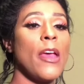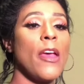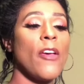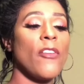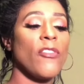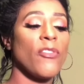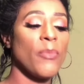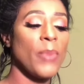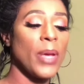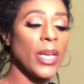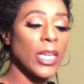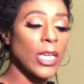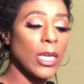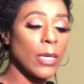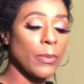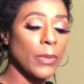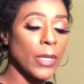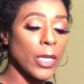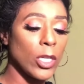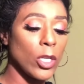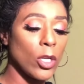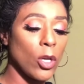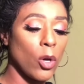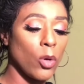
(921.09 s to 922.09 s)
if makeup
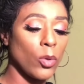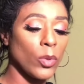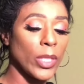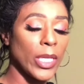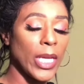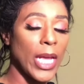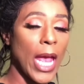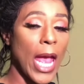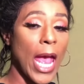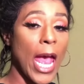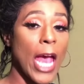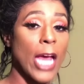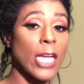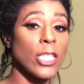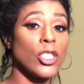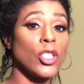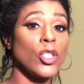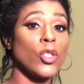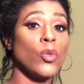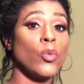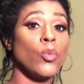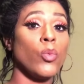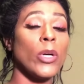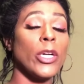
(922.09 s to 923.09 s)
can only add
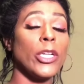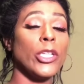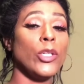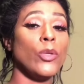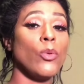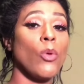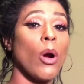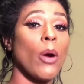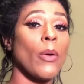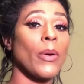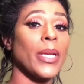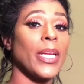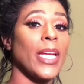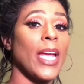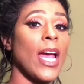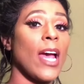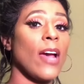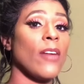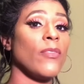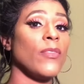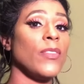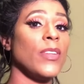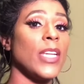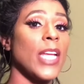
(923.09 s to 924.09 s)
to what you already
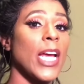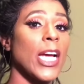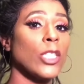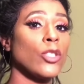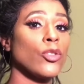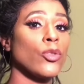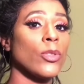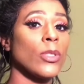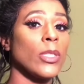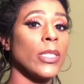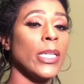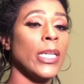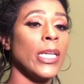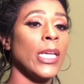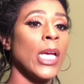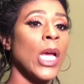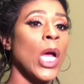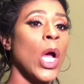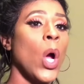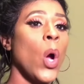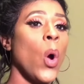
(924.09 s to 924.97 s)
have naturally,